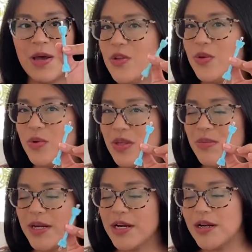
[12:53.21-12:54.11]
Oogie
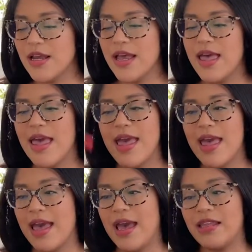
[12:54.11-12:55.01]
Bear
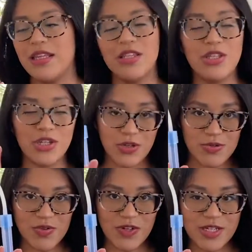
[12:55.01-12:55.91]
and the nose
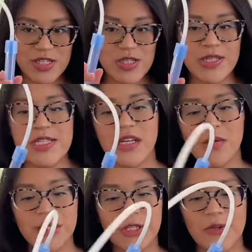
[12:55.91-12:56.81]
Frida. So let's talk
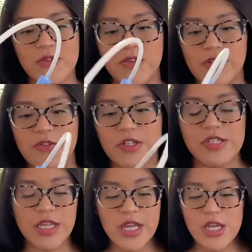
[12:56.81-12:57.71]
about the nose Frida first.
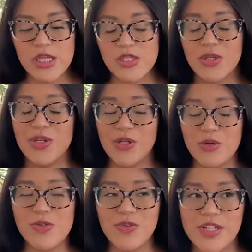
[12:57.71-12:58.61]
So the
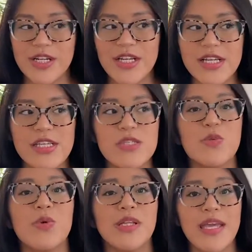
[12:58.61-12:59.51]
nose Frida is
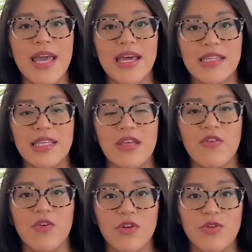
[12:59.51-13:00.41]
really handy
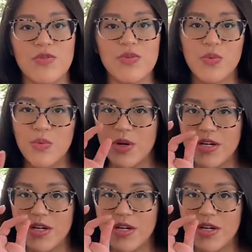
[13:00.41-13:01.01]
for those runny